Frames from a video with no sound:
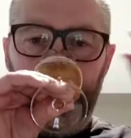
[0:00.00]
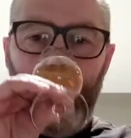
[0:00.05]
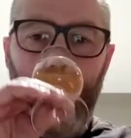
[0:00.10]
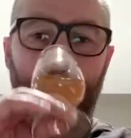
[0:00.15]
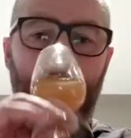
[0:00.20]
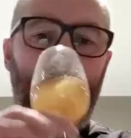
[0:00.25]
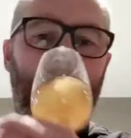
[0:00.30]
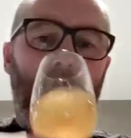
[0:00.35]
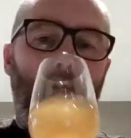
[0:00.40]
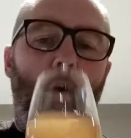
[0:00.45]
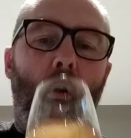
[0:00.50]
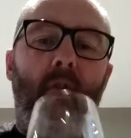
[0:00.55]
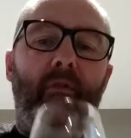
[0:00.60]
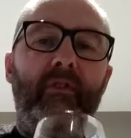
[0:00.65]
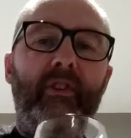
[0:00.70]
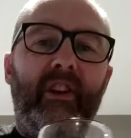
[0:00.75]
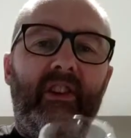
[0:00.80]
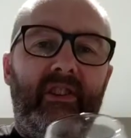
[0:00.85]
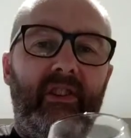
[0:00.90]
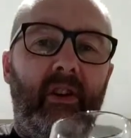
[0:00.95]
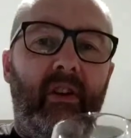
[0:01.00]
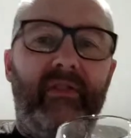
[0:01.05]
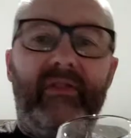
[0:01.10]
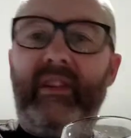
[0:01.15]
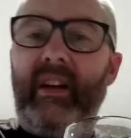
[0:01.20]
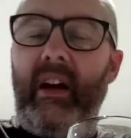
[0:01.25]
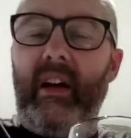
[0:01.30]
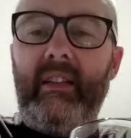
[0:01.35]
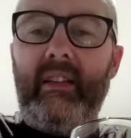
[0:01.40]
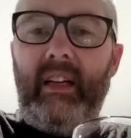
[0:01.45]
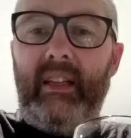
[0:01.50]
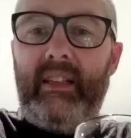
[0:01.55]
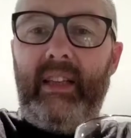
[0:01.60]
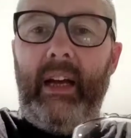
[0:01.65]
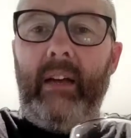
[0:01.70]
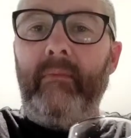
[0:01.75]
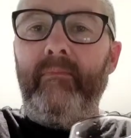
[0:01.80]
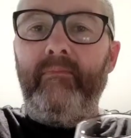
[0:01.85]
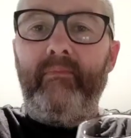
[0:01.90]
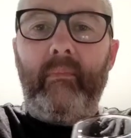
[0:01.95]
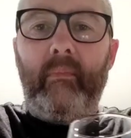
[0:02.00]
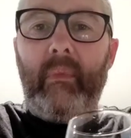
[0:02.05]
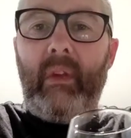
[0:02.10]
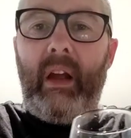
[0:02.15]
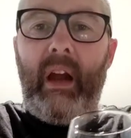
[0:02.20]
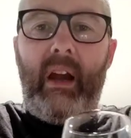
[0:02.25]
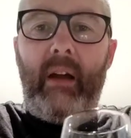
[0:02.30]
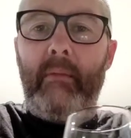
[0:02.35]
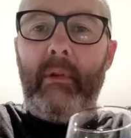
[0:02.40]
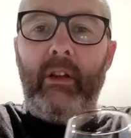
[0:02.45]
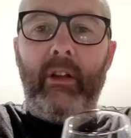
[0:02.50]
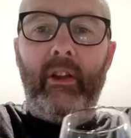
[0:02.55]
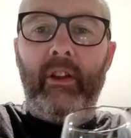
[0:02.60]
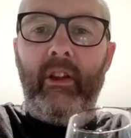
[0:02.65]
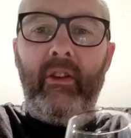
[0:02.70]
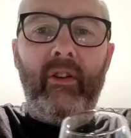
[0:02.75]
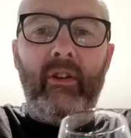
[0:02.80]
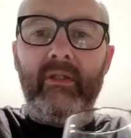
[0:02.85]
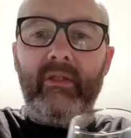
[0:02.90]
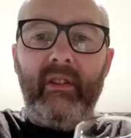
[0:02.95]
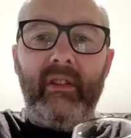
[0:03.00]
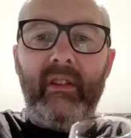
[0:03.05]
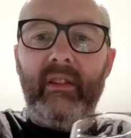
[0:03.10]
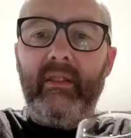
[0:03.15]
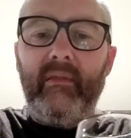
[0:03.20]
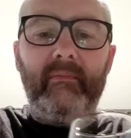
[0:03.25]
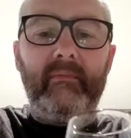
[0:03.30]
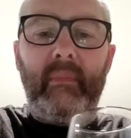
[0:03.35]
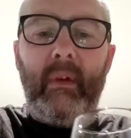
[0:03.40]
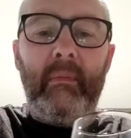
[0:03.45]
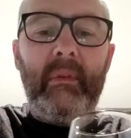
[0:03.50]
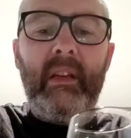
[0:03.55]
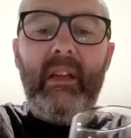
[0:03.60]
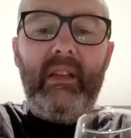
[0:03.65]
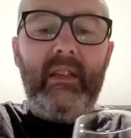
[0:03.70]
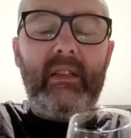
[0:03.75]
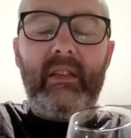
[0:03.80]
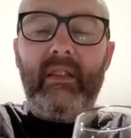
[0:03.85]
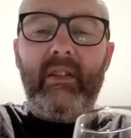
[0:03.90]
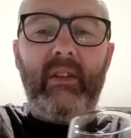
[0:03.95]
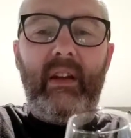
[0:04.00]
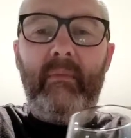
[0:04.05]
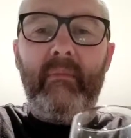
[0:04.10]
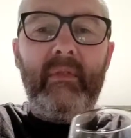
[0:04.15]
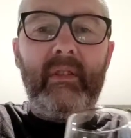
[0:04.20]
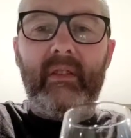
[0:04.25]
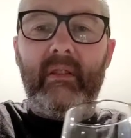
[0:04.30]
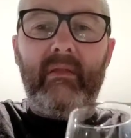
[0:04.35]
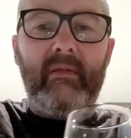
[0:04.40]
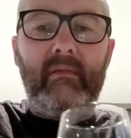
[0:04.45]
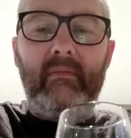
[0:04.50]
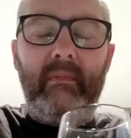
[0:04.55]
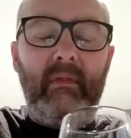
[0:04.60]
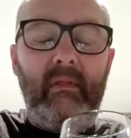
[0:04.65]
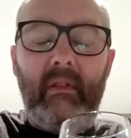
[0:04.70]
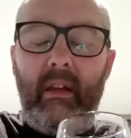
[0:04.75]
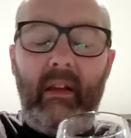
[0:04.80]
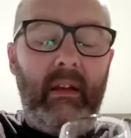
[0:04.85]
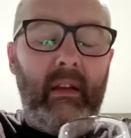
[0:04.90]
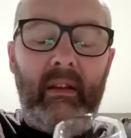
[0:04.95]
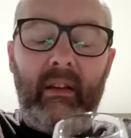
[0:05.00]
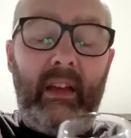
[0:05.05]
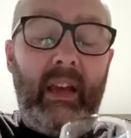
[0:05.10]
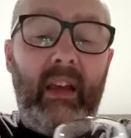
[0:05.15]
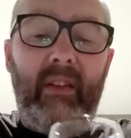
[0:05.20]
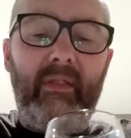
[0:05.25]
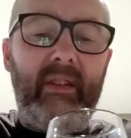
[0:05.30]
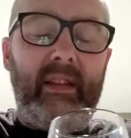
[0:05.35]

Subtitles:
I mean, obvious sort of tartan, caramel on the nose of this. I mean, this screams keep